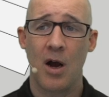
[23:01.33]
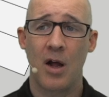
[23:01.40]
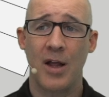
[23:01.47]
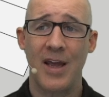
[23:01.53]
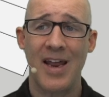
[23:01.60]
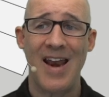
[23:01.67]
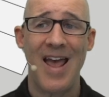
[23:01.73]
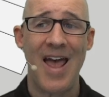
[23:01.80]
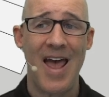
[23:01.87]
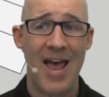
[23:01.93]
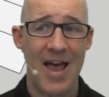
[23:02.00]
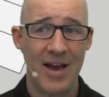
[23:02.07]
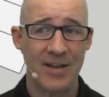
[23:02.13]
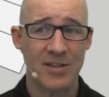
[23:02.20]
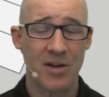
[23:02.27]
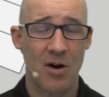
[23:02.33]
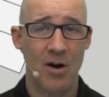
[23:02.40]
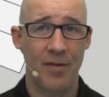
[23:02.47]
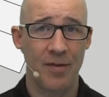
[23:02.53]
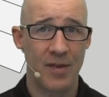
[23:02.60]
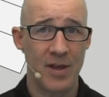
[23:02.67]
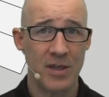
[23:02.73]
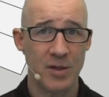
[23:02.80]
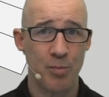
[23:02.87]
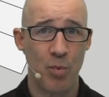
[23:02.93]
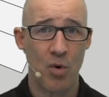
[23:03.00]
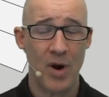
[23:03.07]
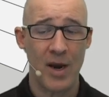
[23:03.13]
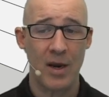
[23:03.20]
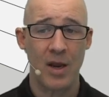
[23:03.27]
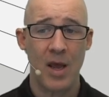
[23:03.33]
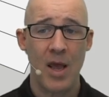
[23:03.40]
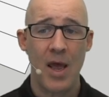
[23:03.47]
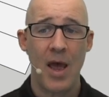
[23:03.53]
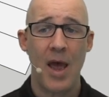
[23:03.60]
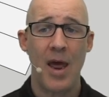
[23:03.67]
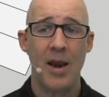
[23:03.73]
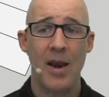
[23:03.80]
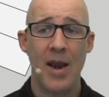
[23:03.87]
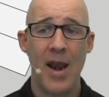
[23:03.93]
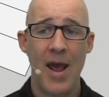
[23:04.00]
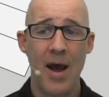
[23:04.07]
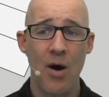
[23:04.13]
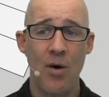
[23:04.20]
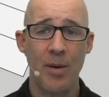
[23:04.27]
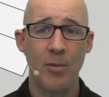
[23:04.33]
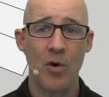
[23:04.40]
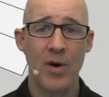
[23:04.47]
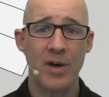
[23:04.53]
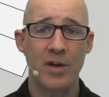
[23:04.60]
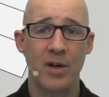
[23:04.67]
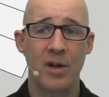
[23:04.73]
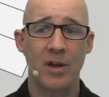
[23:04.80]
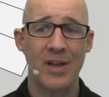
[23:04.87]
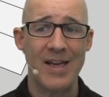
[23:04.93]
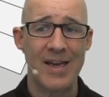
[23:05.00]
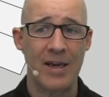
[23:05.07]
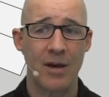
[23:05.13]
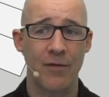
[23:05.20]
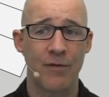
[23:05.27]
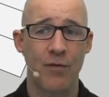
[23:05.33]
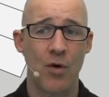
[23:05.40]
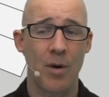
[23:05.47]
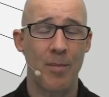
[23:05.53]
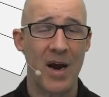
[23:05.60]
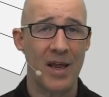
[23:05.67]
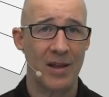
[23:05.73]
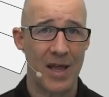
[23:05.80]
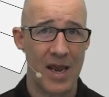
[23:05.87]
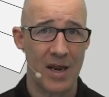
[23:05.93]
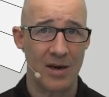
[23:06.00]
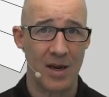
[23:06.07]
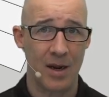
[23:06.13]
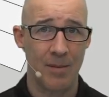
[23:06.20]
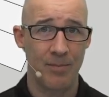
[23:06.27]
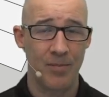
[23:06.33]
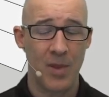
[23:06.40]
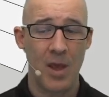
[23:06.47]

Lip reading: I'll hit X on this point, and now I'm going to click for my landing.